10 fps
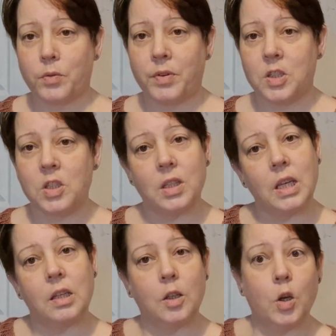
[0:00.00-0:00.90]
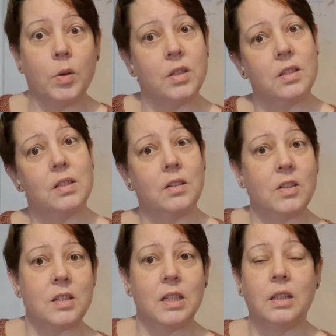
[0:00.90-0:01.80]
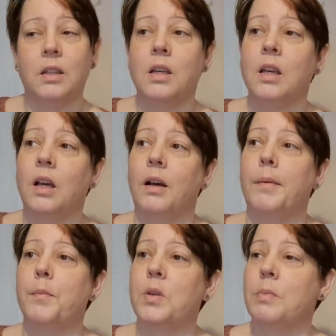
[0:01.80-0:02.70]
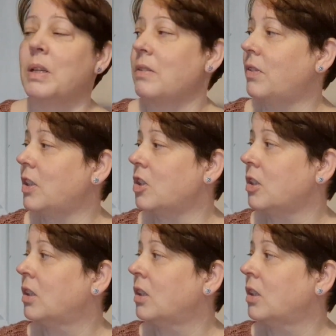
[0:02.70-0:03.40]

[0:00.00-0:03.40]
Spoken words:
fish and they can coexist nicely with the better fish.